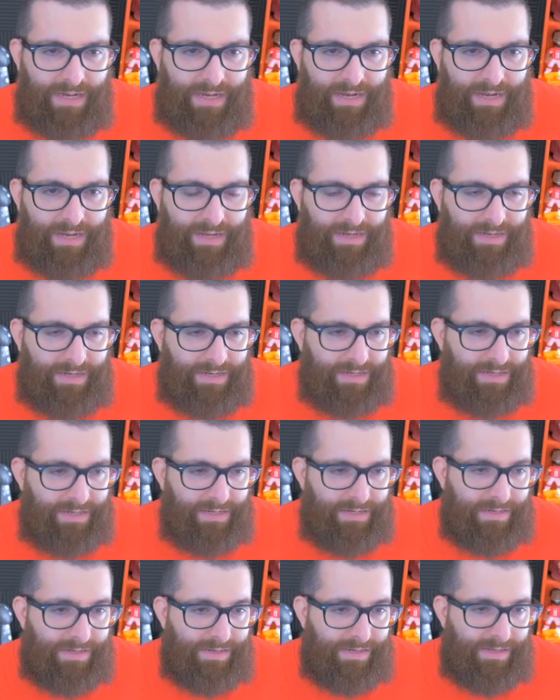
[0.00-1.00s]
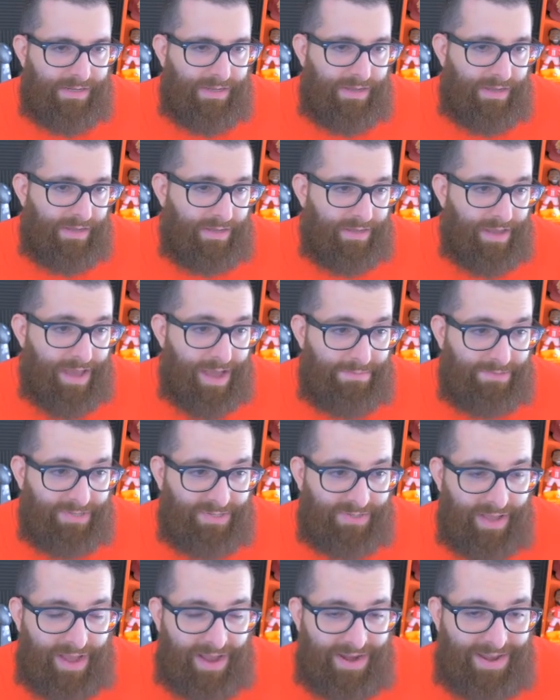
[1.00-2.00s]
And I'm
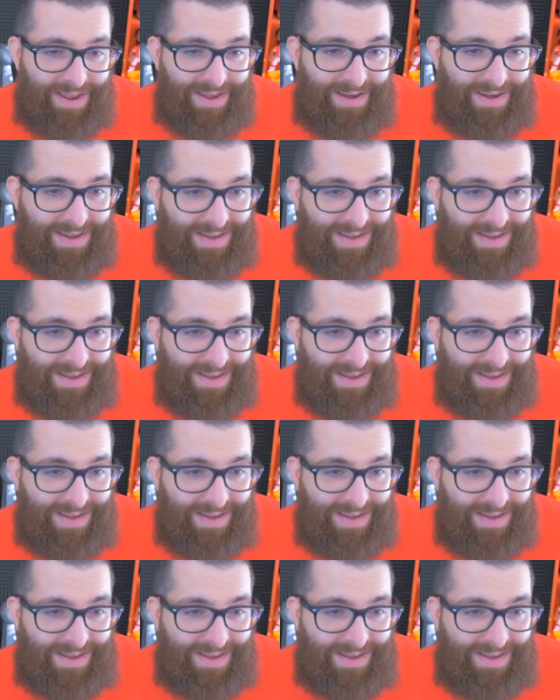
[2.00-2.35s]
sliding